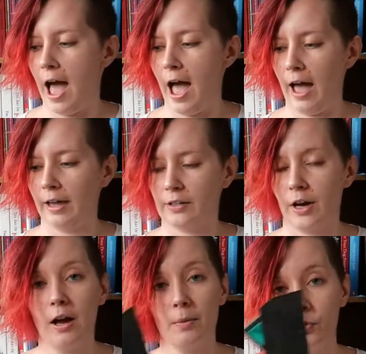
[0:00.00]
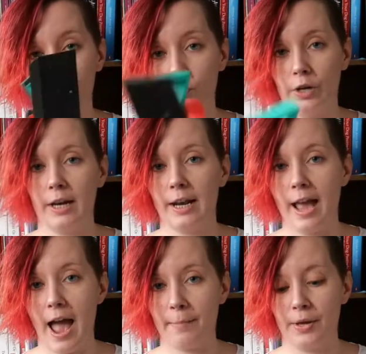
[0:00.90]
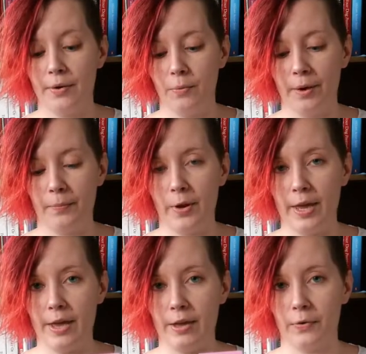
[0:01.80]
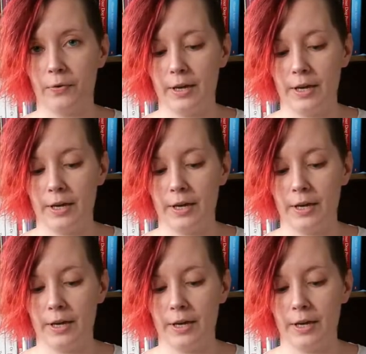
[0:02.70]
And I was really happy when we got